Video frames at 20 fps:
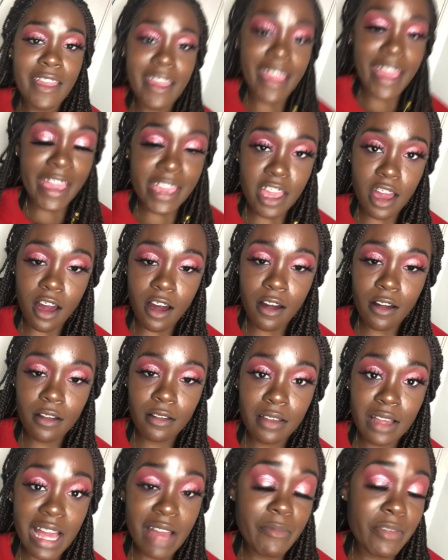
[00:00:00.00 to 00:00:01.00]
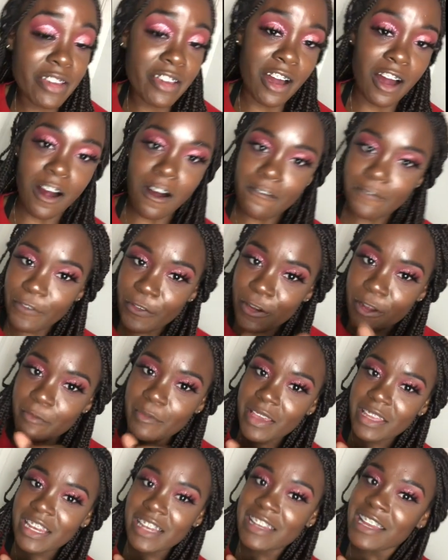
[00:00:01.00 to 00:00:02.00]
Hey y'all, I've been gone for a
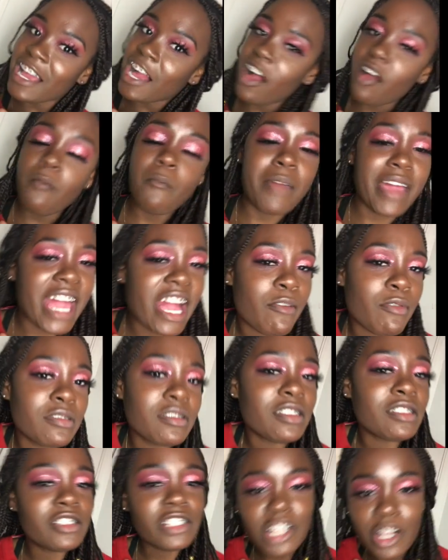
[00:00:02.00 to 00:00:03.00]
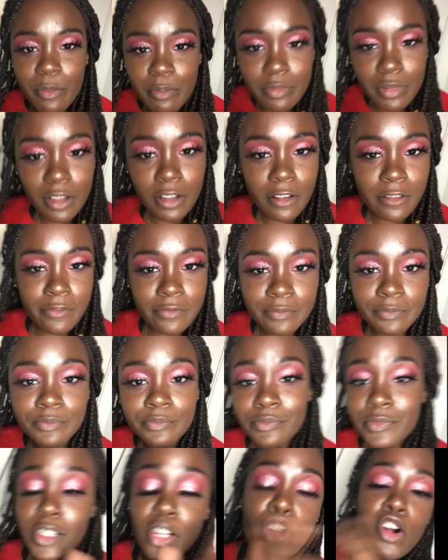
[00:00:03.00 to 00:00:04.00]
minute. Now I'm back with the jump off,
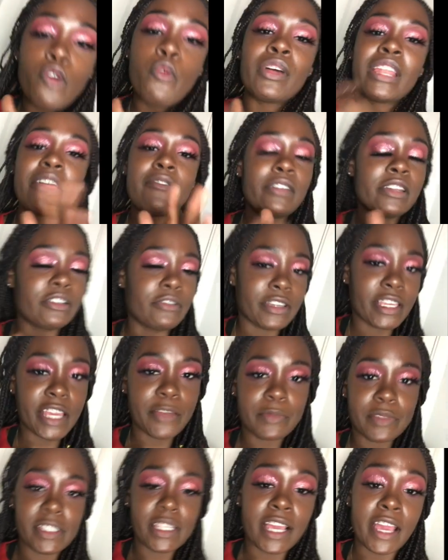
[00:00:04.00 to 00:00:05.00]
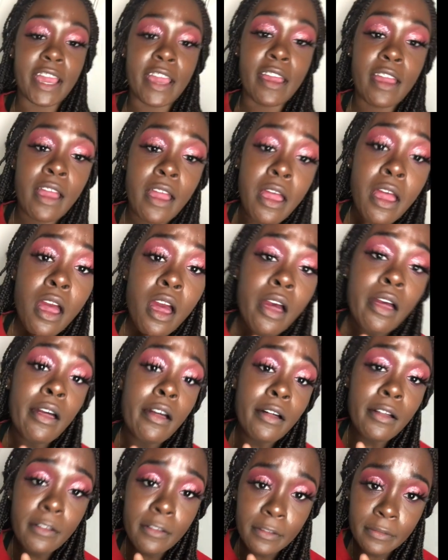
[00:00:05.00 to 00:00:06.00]
whatever Lil Kim said.
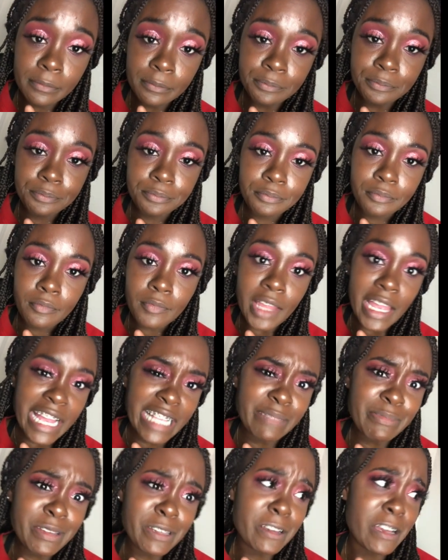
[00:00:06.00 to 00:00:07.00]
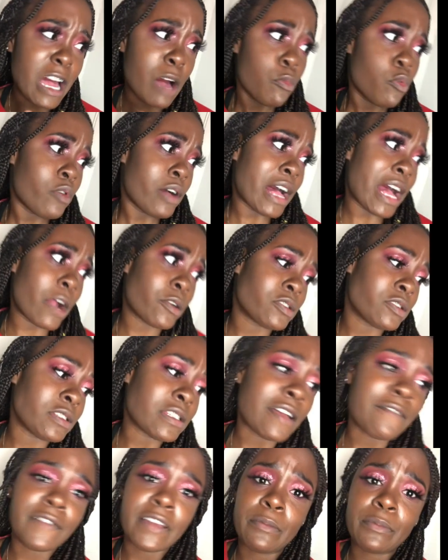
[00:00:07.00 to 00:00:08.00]
It's been a couple hours since I
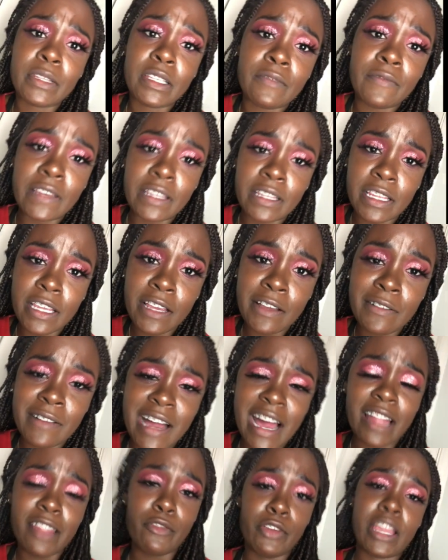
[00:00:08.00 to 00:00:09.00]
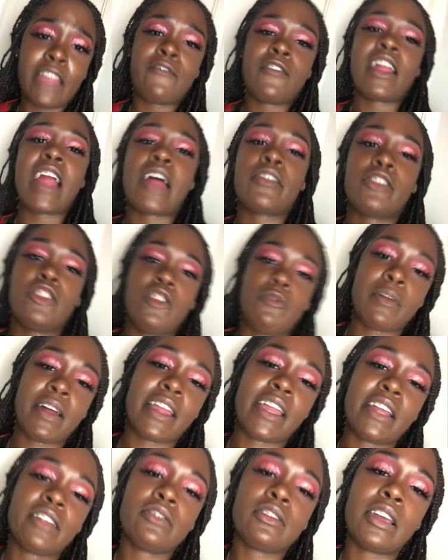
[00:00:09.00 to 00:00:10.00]
filmed this video. I lucky forgot to do my
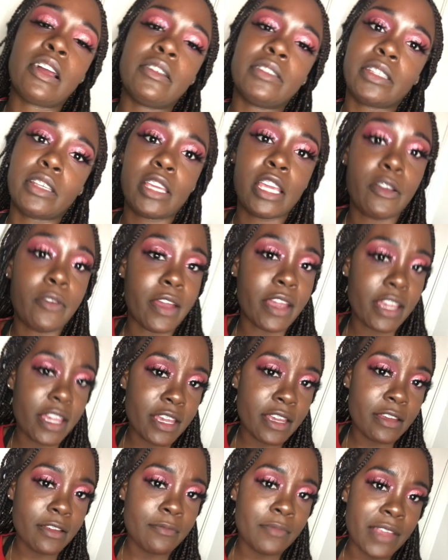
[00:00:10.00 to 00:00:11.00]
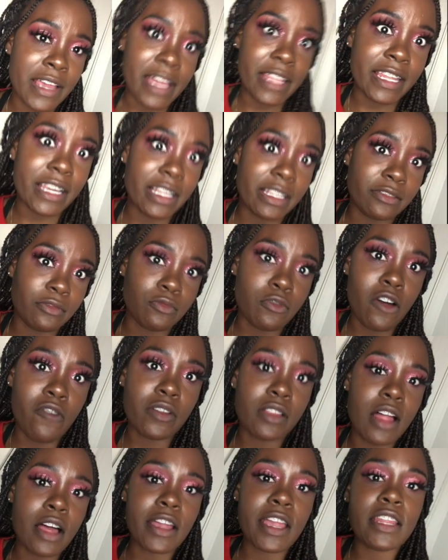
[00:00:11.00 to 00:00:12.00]
intro, so here I am at like 12
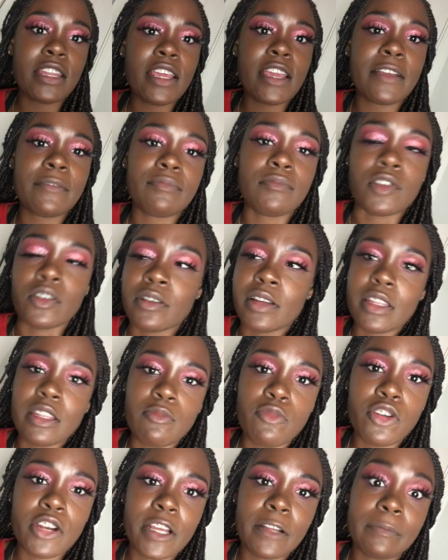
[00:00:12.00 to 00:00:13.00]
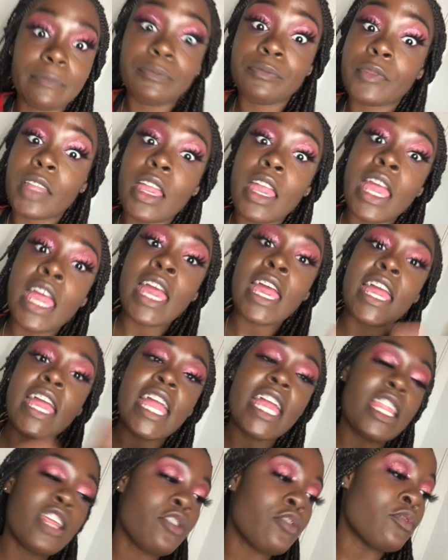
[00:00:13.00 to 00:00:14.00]
o'clock at night or in the morning.
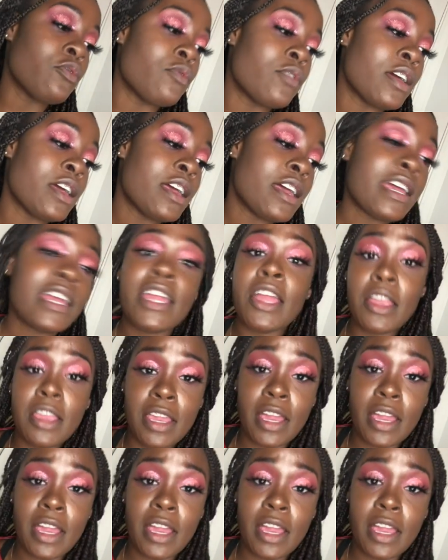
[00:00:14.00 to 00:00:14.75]
Anywho, here you